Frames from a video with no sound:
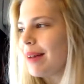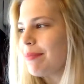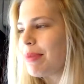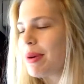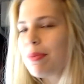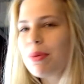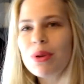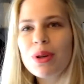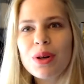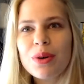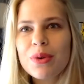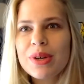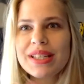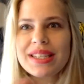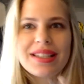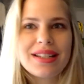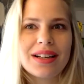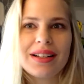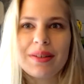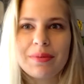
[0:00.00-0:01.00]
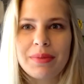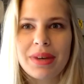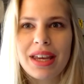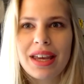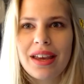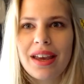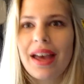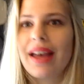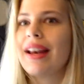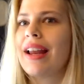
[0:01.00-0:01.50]
People always tell
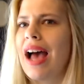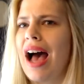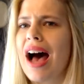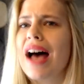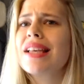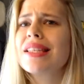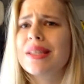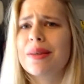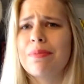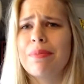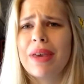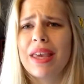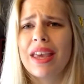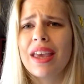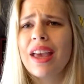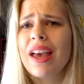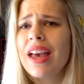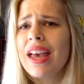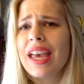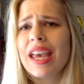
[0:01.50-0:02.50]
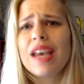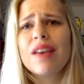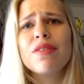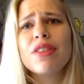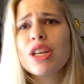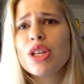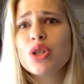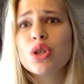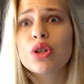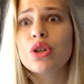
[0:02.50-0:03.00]
me and ask me if
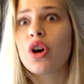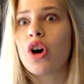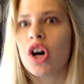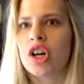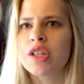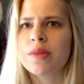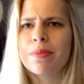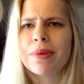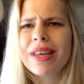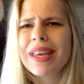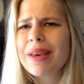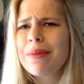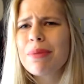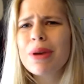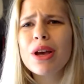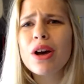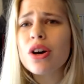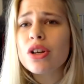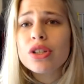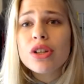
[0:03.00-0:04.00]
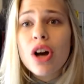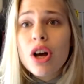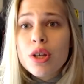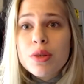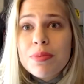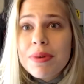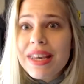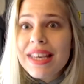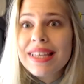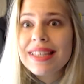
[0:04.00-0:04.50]
they should cosplay because
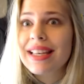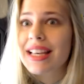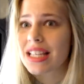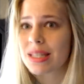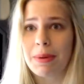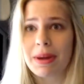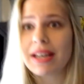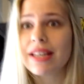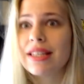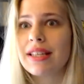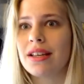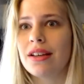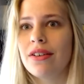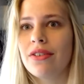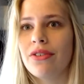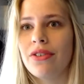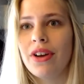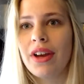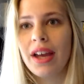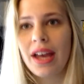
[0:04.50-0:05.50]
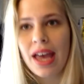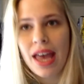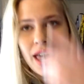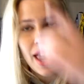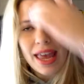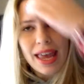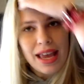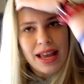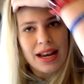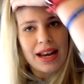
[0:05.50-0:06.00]
cosplay is expensive.
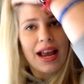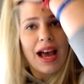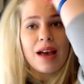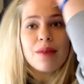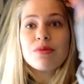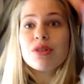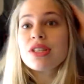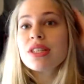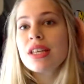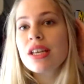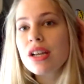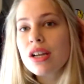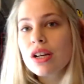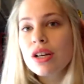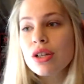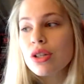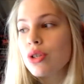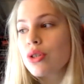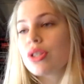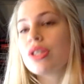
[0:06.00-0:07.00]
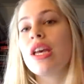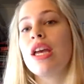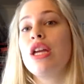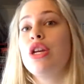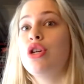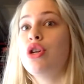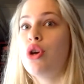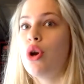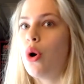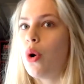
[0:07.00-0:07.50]
And I'm just here to say
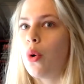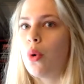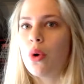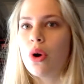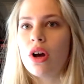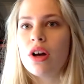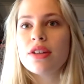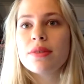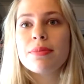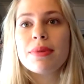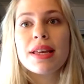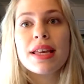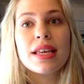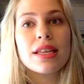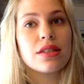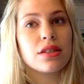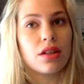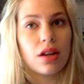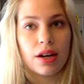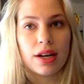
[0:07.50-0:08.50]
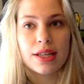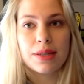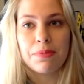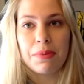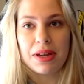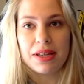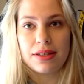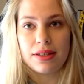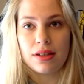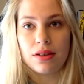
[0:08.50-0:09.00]
no, cosplay is not
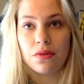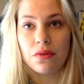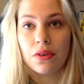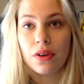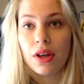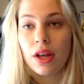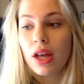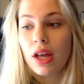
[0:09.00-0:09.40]
expensive.